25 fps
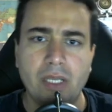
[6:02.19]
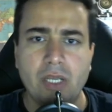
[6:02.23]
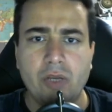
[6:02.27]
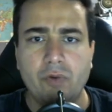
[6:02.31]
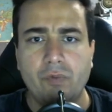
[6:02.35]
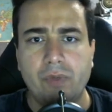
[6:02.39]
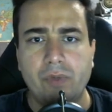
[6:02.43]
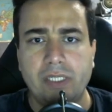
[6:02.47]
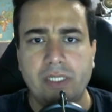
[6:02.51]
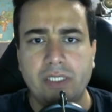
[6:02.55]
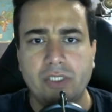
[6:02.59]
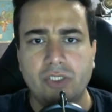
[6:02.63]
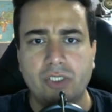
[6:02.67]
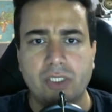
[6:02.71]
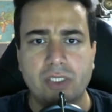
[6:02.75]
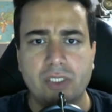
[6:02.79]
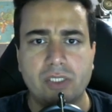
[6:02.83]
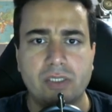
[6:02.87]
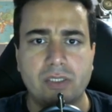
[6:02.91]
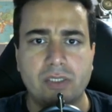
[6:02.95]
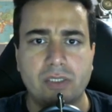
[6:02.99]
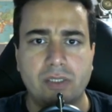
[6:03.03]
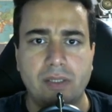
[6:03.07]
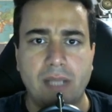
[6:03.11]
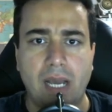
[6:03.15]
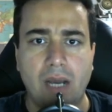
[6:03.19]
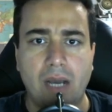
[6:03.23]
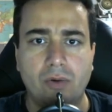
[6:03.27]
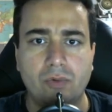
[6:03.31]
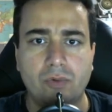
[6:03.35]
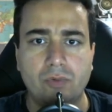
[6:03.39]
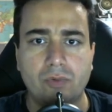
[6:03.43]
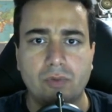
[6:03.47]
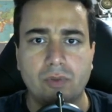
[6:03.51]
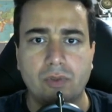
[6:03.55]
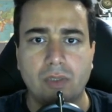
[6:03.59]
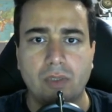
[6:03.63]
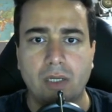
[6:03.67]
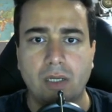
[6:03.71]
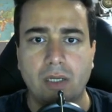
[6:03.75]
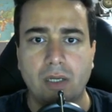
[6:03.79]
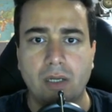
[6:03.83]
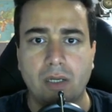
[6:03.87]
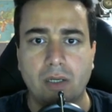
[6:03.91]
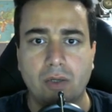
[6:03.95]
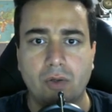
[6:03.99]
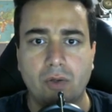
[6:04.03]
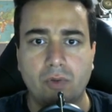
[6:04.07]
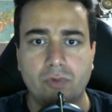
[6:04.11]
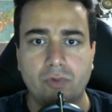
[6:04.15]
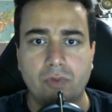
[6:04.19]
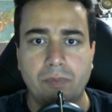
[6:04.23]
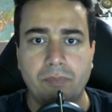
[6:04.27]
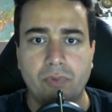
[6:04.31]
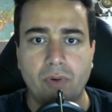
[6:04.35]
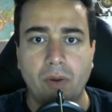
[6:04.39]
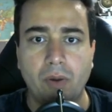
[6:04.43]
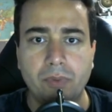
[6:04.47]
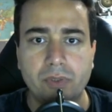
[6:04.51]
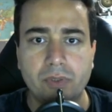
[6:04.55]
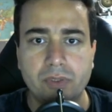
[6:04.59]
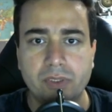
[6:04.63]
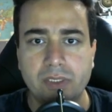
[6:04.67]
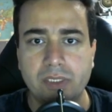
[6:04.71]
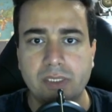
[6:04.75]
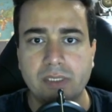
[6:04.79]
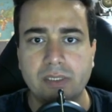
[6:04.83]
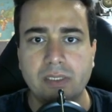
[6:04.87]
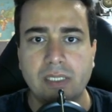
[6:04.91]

we need just now go to the properties